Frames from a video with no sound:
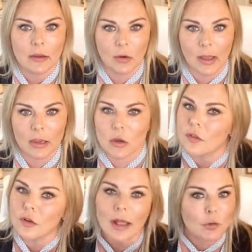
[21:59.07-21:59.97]
okay? You
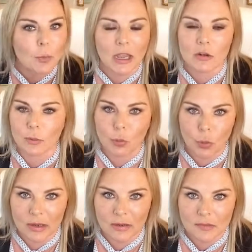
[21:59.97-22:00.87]
still have to pay your
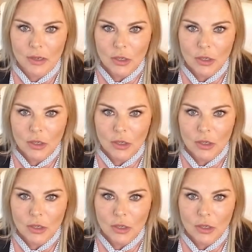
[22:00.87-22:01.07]
employees.